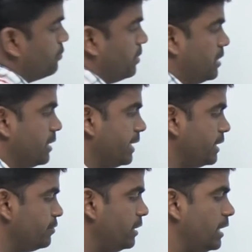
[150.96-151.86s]
fun,
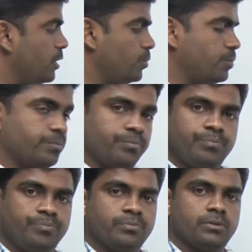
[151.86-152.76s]
it will allow,
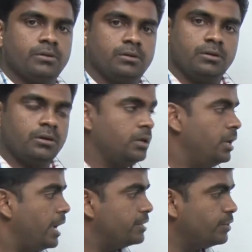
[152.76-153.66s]

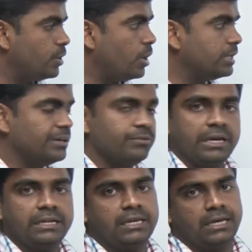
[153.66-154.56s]
it will not give
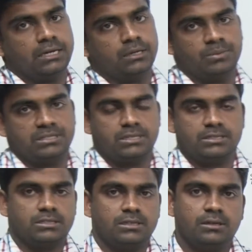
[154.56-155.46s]
any error
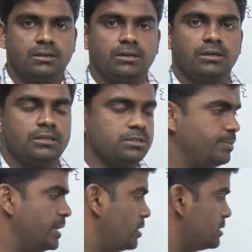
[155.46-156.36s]
message. So
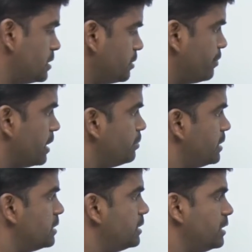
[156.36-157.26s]
because the fun
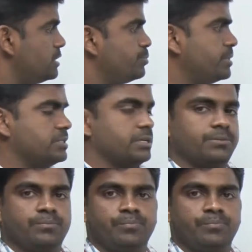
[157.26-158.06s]
method is present.